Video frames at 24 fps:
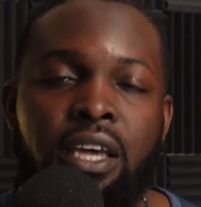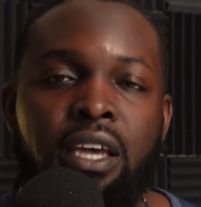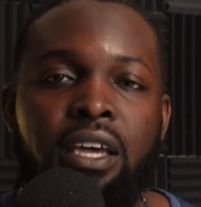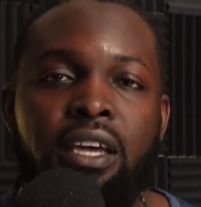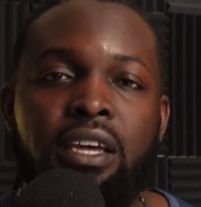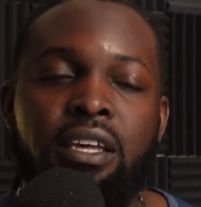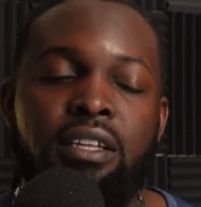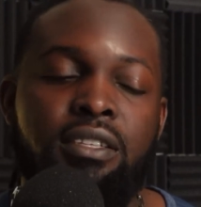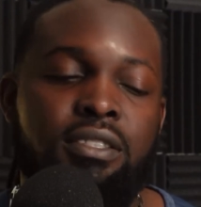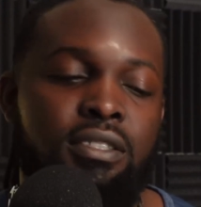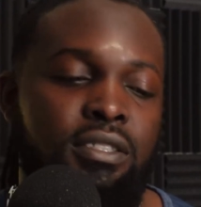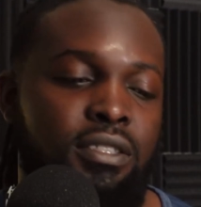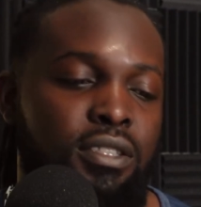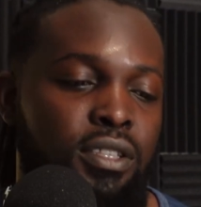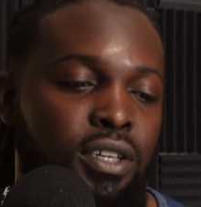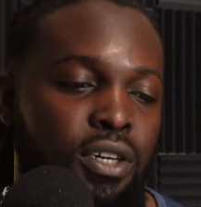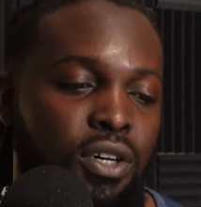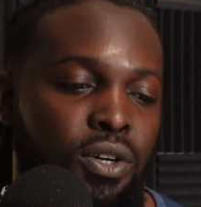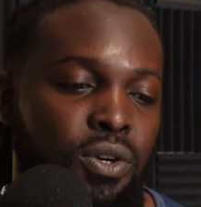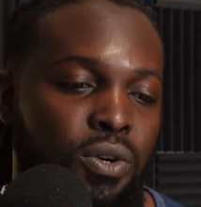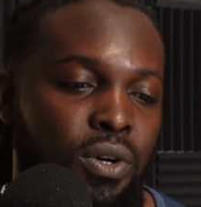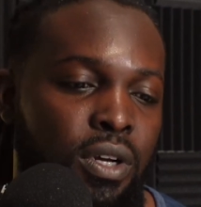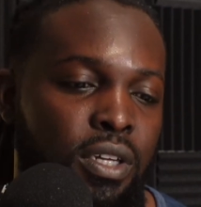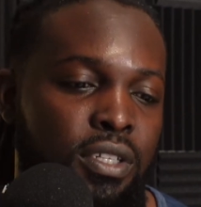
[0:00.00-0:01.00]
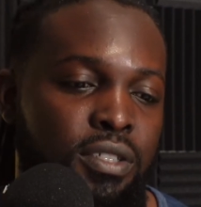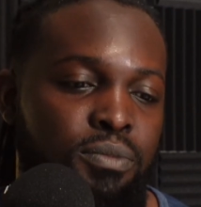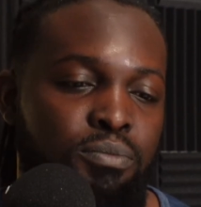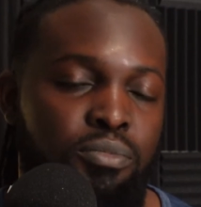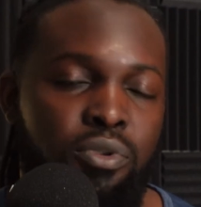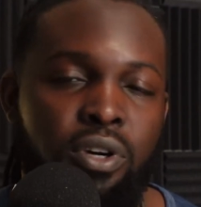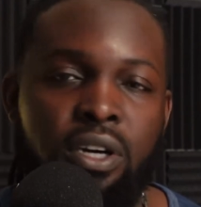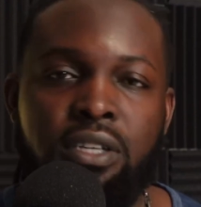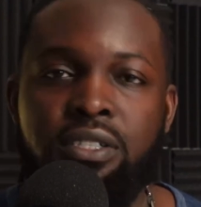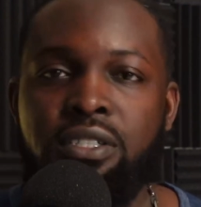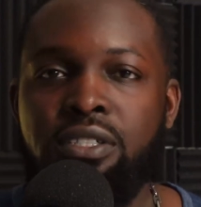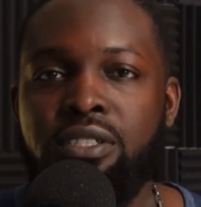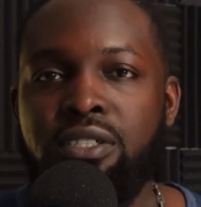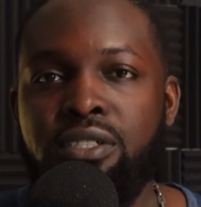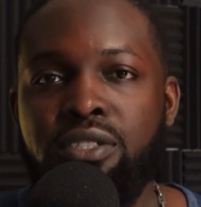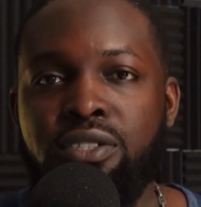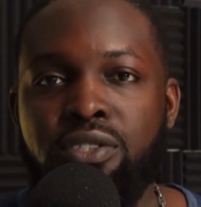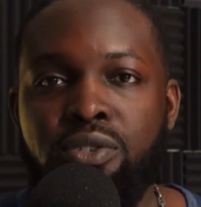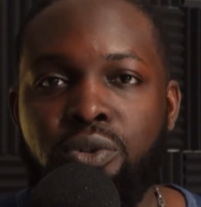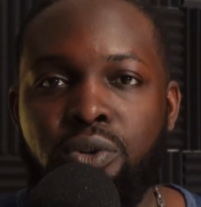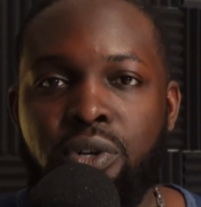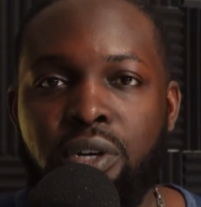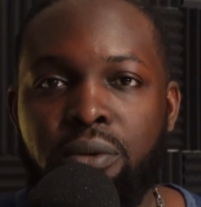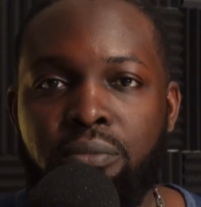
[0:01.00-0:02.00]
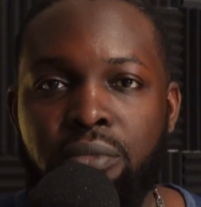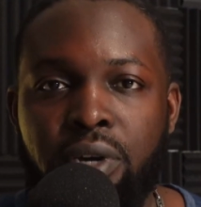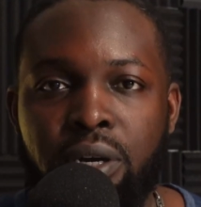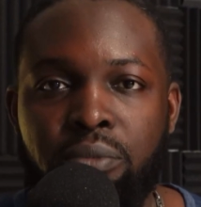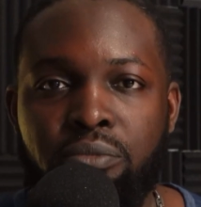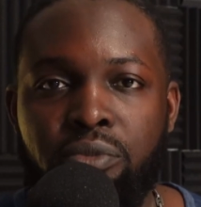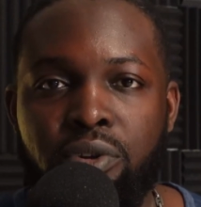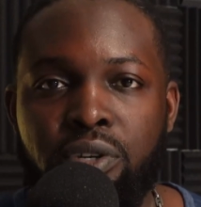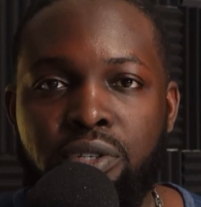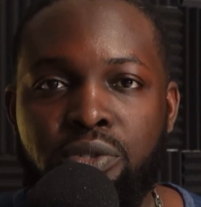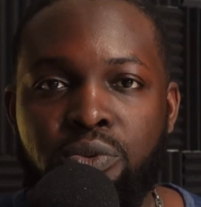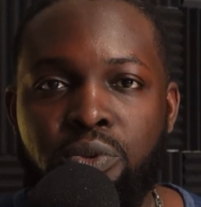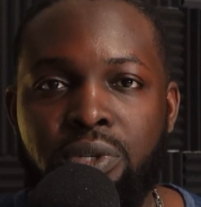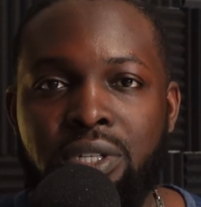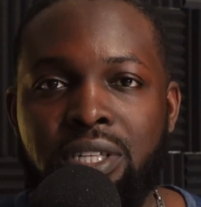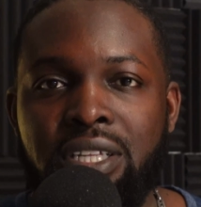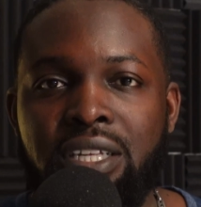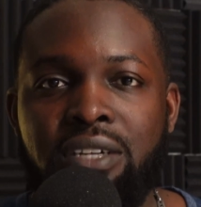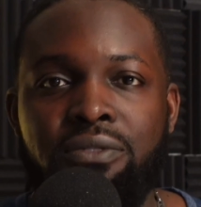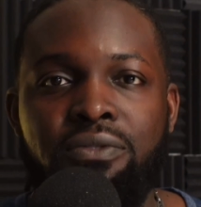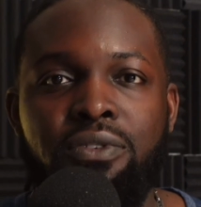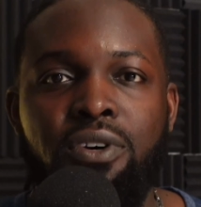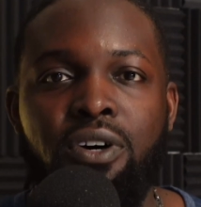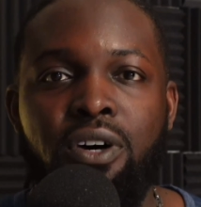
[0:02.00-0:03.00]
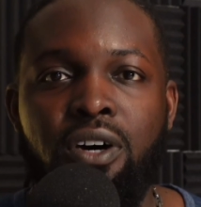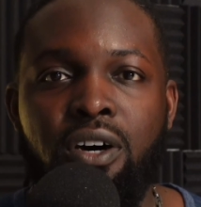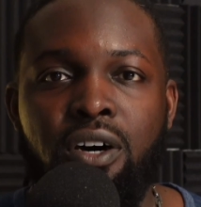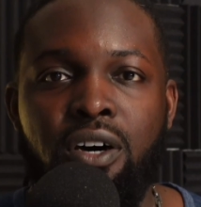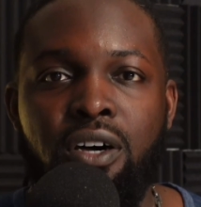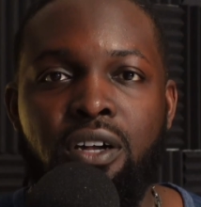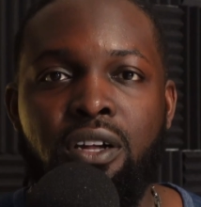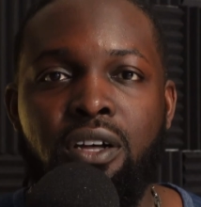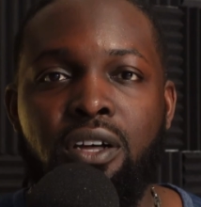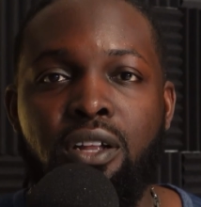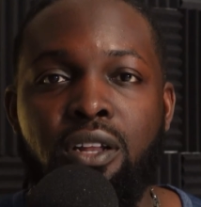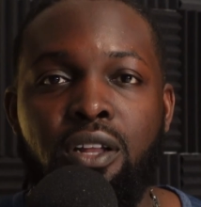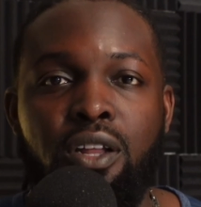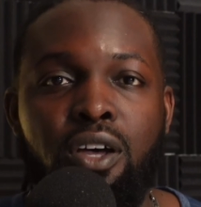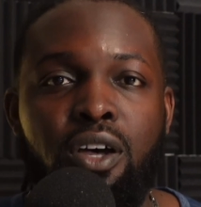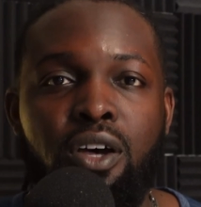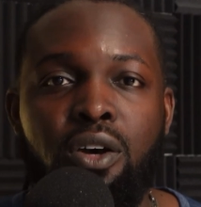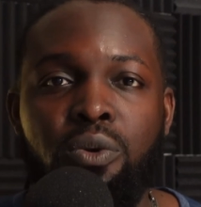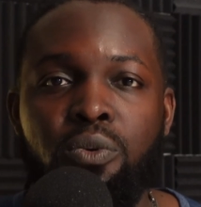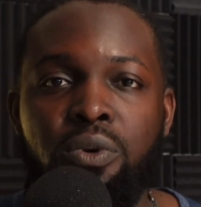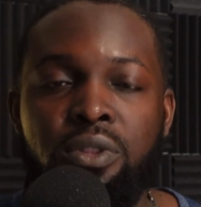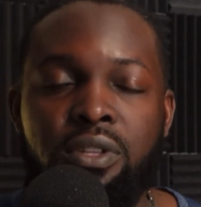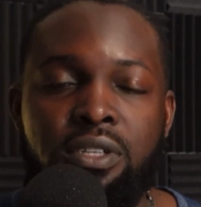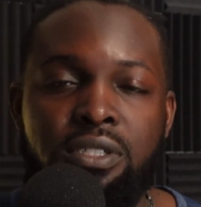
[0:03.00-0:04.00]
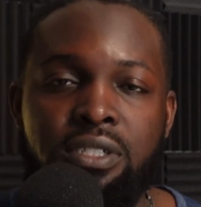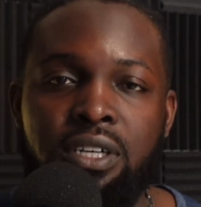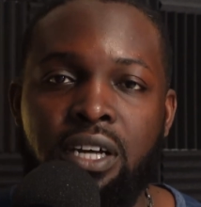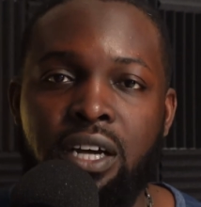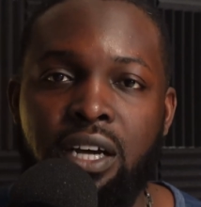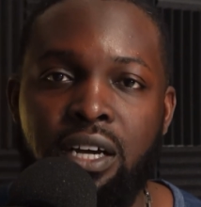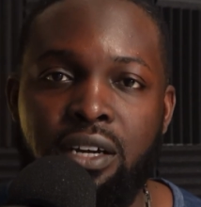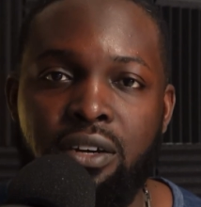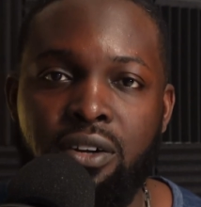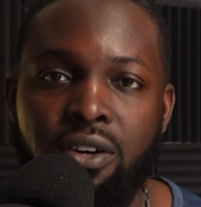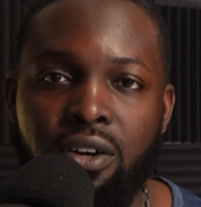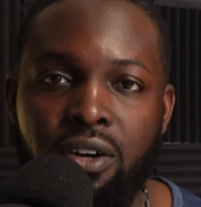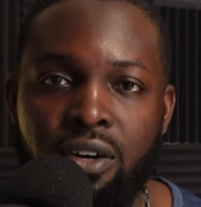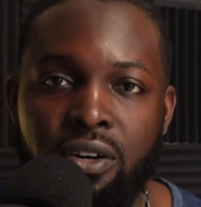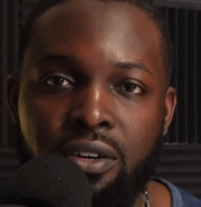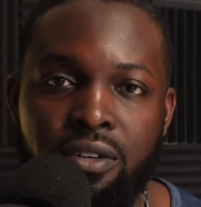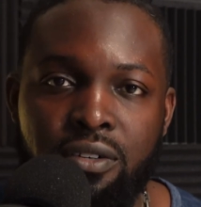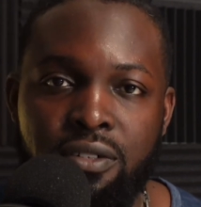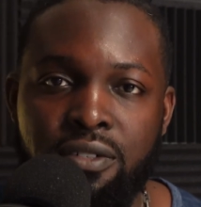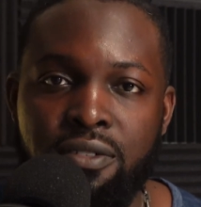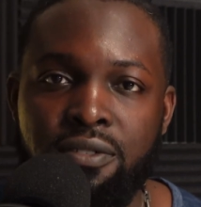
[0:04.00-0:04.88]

it's though his presence and story and memories will live on along with his kind heart.